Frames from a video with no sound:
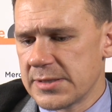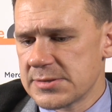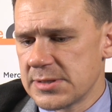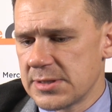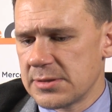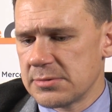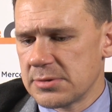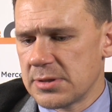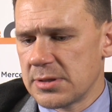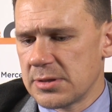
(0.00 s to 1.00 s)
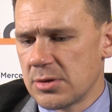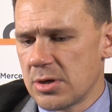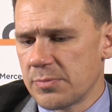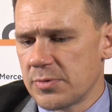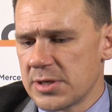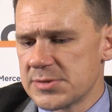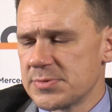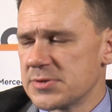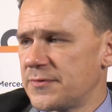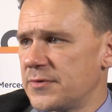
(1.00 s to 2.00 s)
has a long,
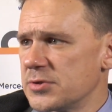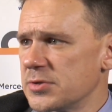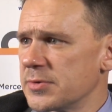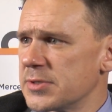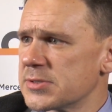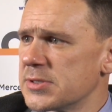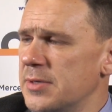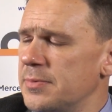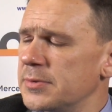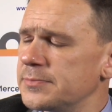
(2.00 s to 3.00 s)
prosperous future with this club.